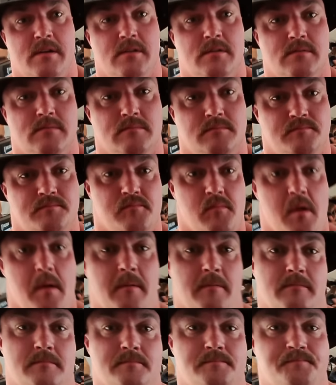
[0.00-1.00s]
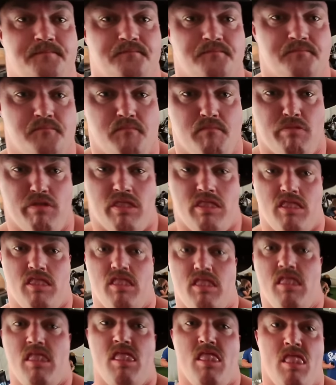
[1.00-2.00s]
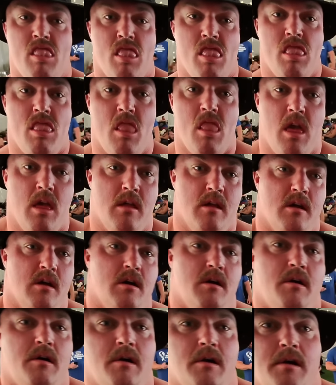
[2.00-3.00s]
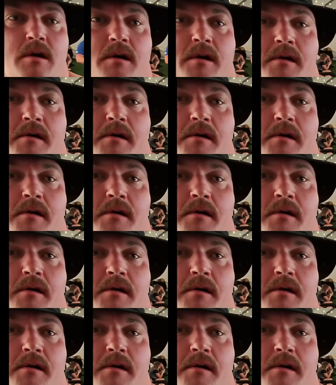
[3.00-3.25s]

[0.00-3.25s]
I'm sure there's some things that you'll take away from this that will